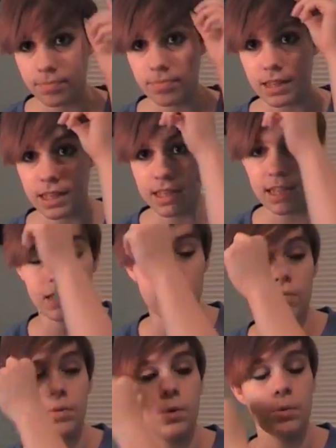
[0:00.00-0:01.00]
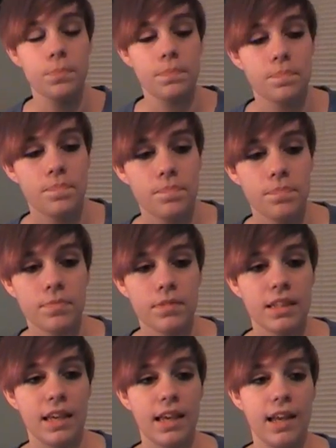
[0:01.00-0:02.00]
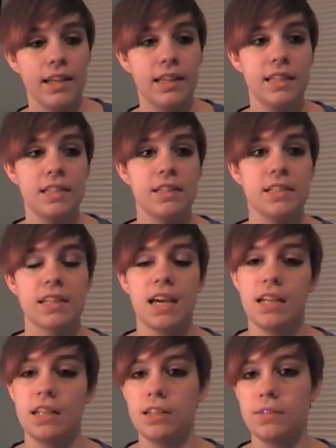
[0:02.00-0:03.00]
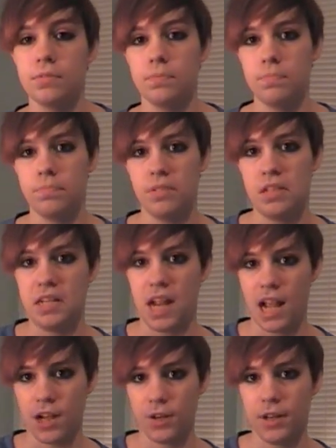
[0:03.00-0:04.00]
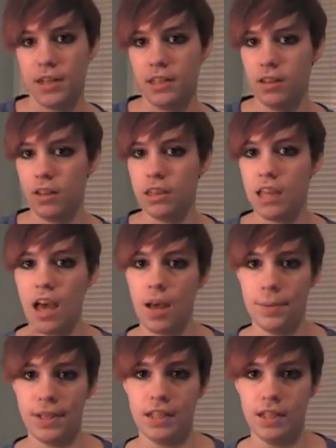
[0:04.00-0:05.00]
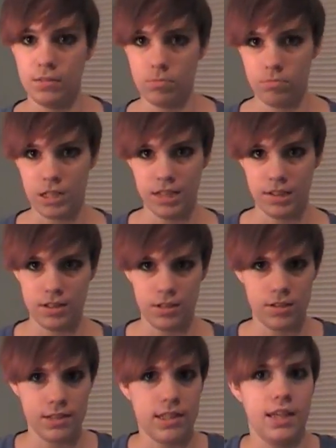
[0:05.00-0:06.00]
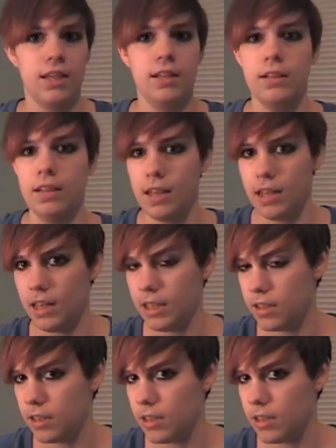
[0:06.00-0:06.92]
that he has our phone. And he's just kind of staggering in the lobby, and Nathan's just kind of like,